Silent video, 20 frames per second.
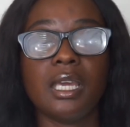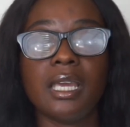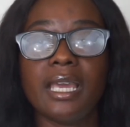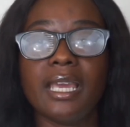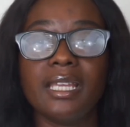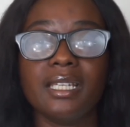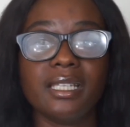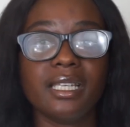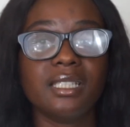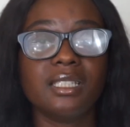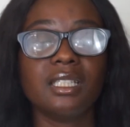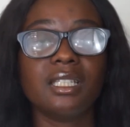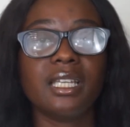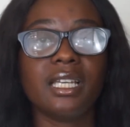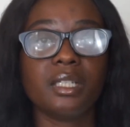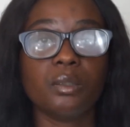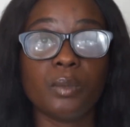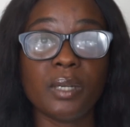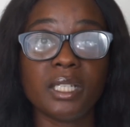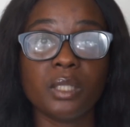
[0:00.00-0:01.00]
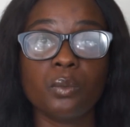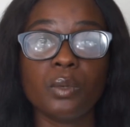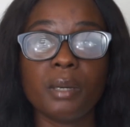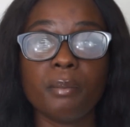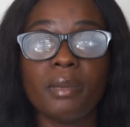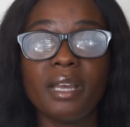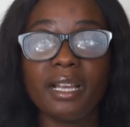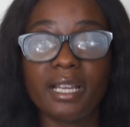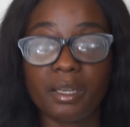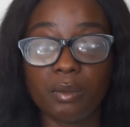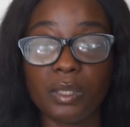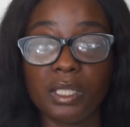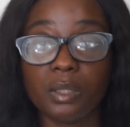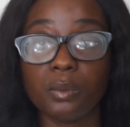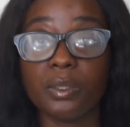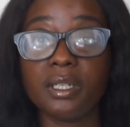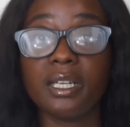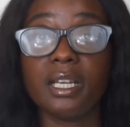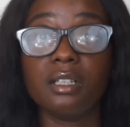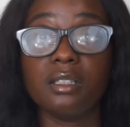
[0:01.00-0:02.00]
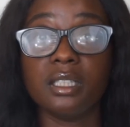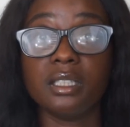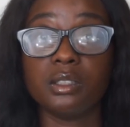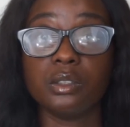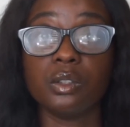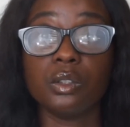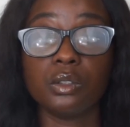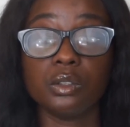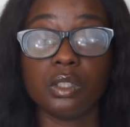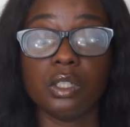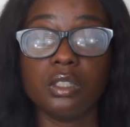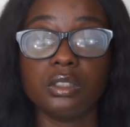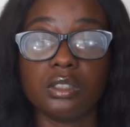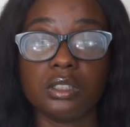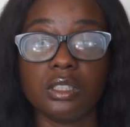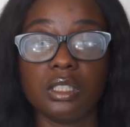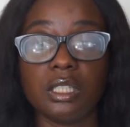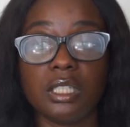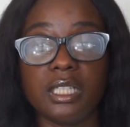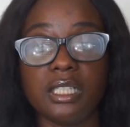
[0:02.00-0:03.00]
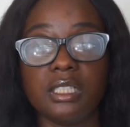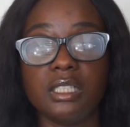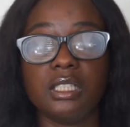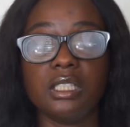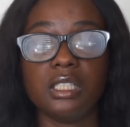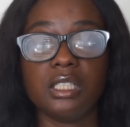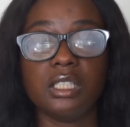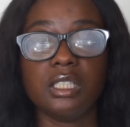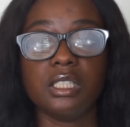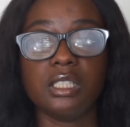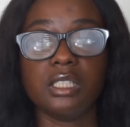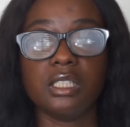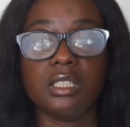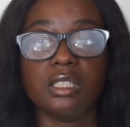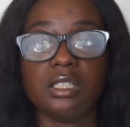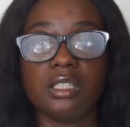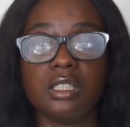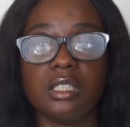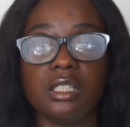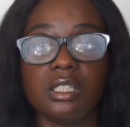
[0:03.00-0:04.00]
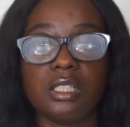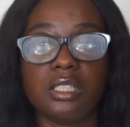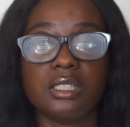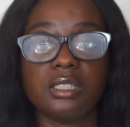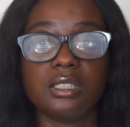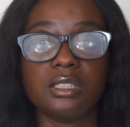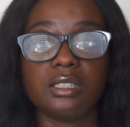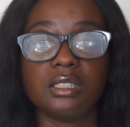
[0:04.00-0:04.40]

And then the lady, when he went out there to go talk to the lady, he